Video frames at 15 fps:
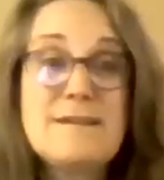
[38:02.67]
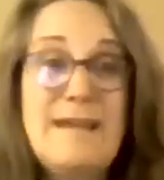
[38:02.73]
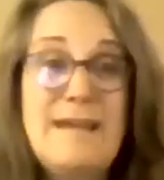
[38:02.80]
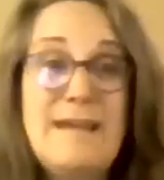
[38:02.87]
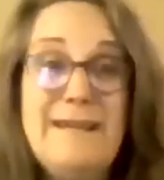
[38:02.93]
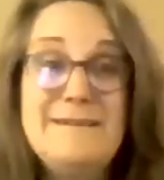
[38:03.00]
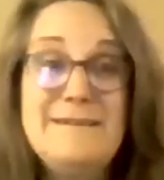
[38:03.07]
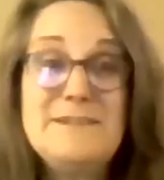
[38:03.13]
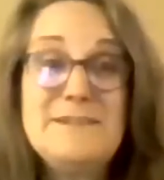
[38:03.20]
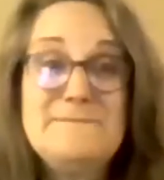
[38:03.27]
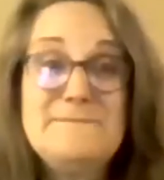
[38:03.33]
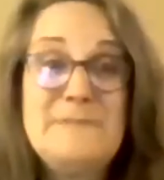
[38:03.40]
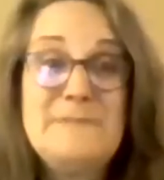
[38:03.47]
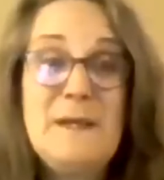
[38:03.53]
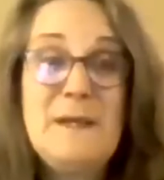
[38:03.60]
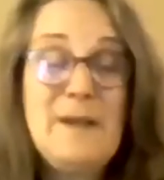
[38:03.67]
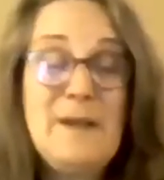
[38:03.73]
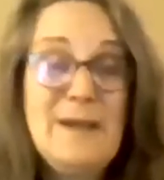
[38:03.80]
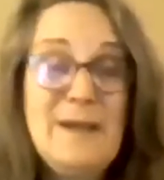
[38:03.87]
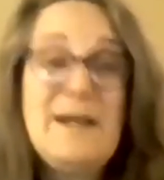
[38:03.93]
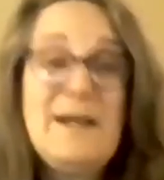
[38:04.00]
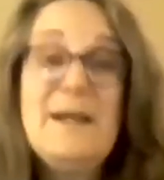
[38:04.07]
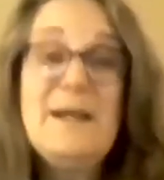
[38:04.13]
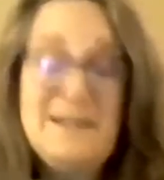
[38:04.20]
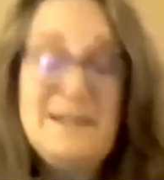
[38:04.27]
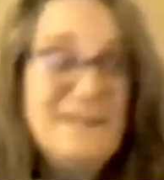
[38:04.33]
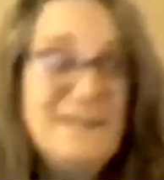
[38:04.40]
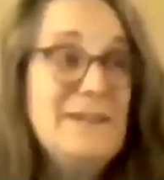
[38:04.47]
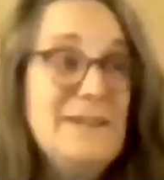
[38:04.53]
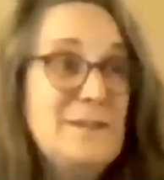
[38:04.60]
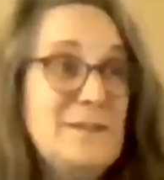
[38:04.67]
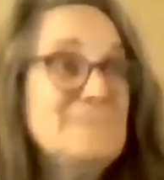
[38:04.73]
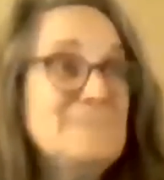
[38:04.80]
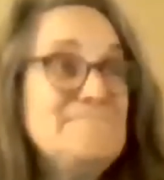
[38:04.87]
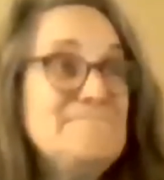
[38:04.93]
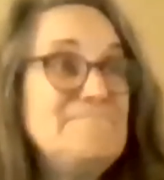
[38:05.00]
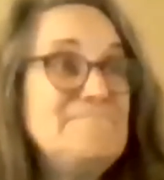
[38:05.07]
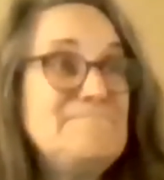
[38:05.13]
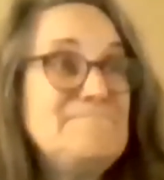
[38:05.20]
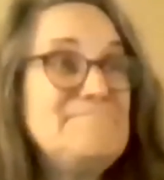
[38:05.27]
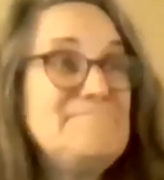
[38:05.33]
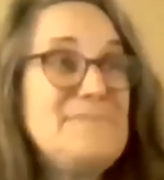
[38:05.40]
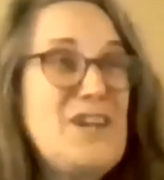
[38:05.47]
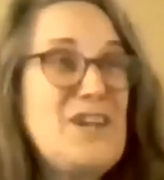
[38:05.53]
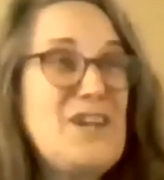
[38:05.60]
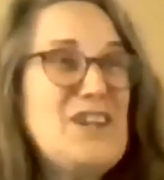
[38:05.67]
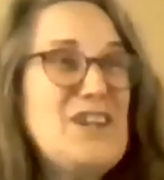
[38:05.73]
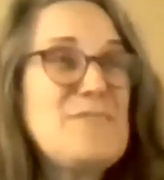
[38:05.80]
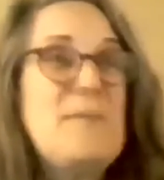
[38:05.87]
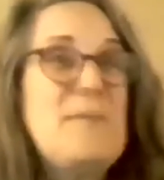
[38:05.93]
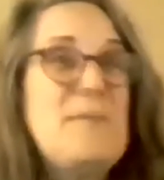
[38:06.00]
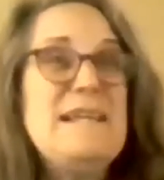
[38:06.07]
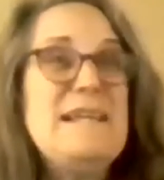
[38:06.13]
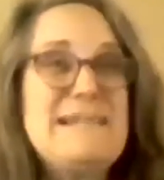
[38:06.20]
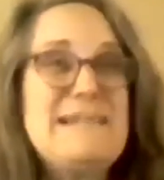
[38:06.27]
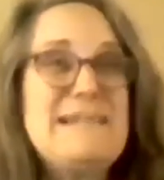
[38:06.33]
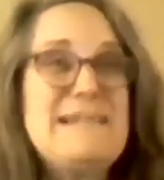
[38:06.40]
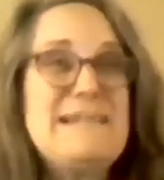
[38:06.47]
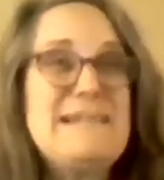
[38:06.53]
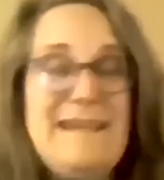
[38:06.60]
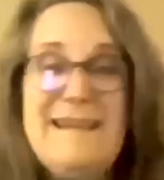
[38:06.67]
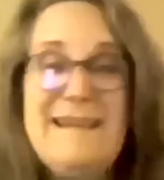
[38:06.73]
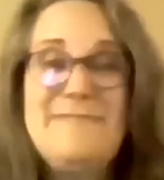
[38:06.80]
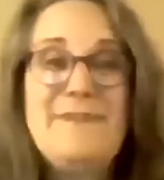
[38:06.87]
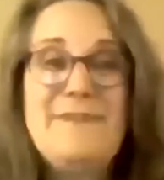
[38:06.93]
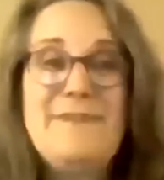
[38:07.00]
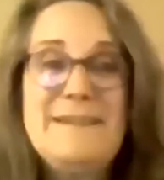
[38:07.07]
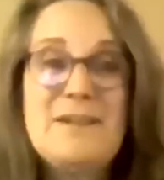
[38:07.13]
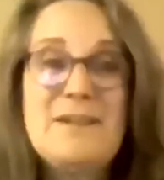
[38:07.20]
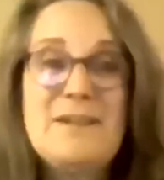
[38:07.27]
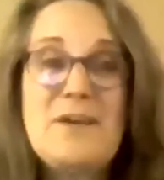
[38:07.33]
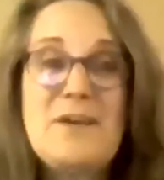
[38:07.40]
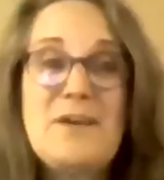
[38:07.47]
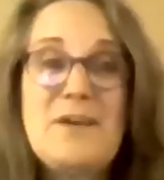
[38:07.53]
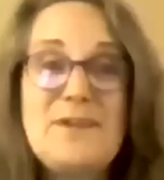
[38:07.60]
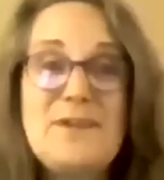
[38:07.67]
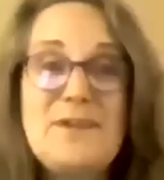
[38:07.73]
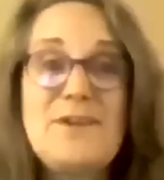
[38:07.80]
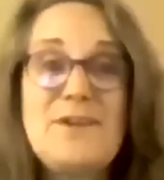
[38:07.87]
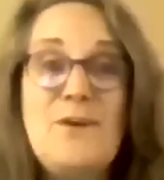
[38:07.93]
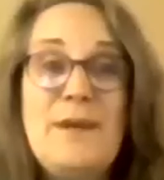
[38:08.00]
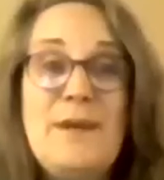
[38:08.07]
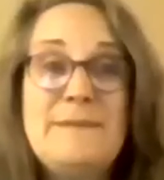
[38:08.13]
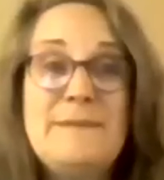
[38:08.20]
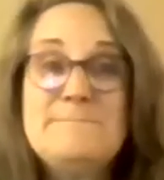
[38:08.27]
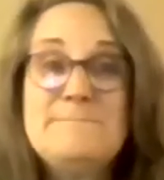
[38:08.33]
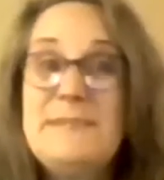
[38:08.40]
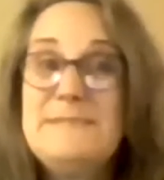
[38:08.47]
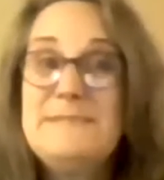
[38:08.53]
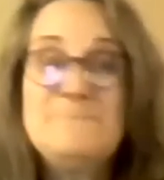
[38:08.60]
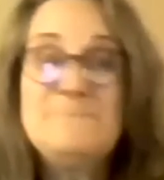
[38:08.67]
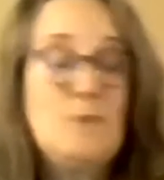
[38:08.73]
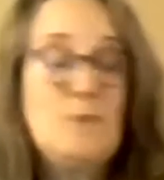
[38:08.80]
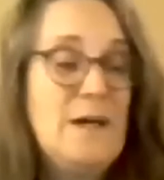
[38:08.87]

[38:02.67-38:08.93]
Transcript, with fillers: and yeah you know touch base again and find out how things are going. But uh,